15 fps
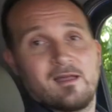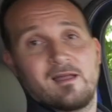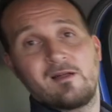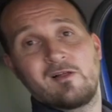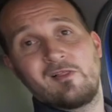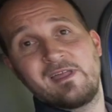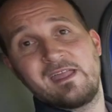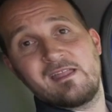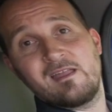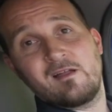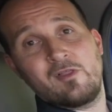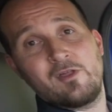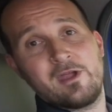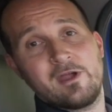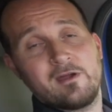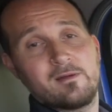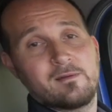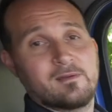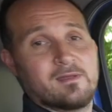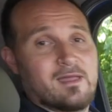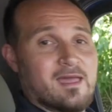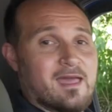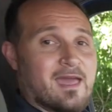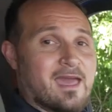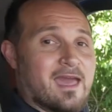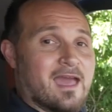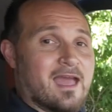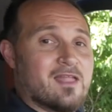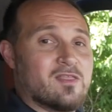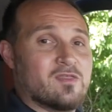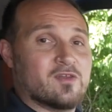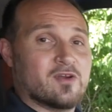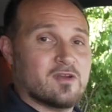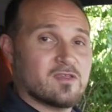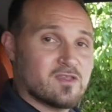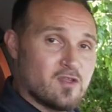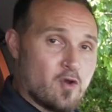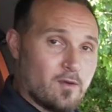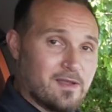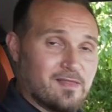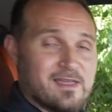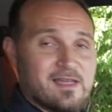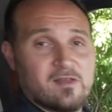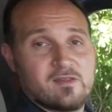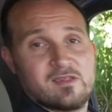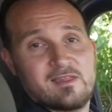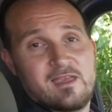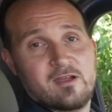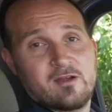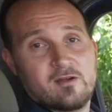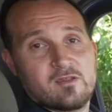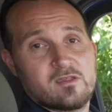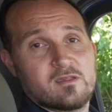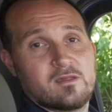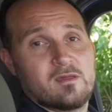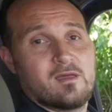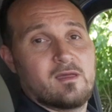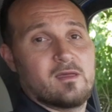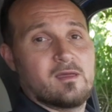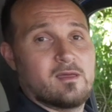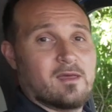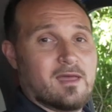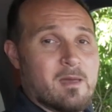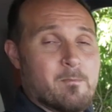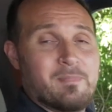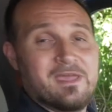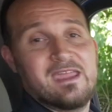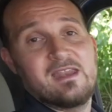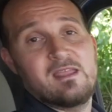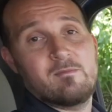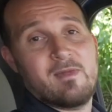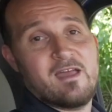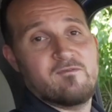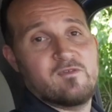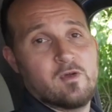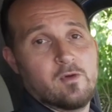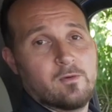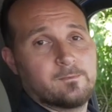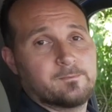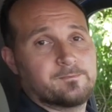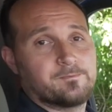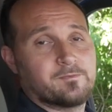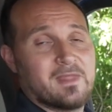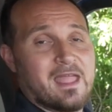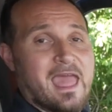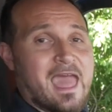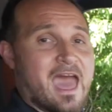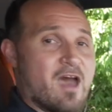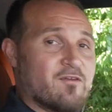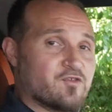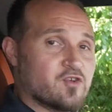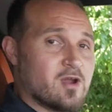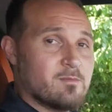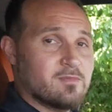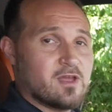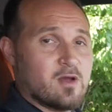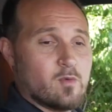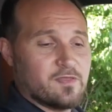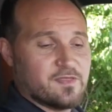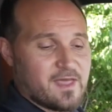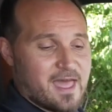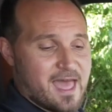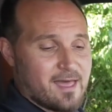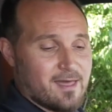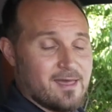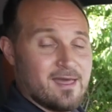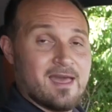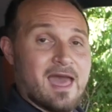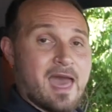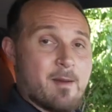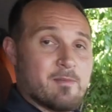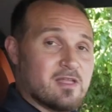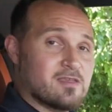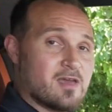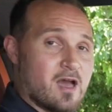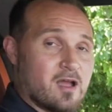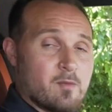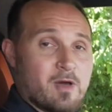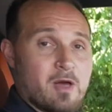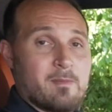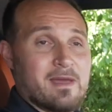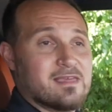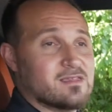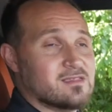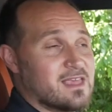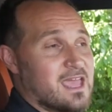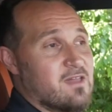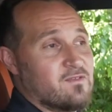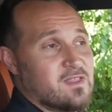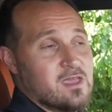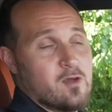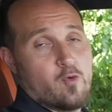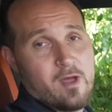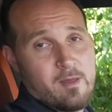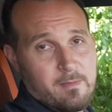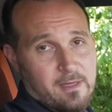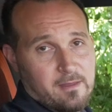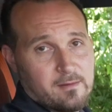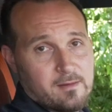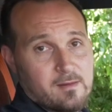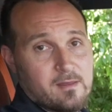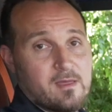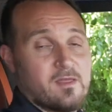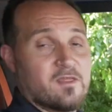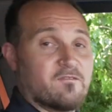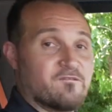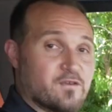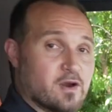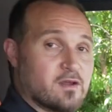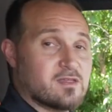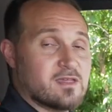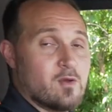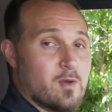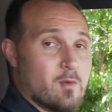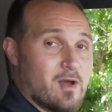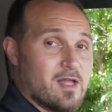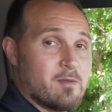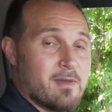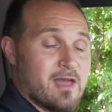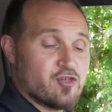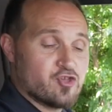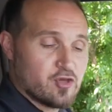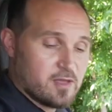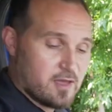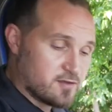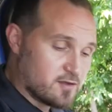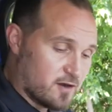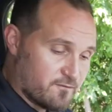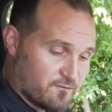clean and clear, and there is no illegal stickers impeding my view. After I'm done with that, I'm going to talk about my safety equipment. The first thing we want to mention is our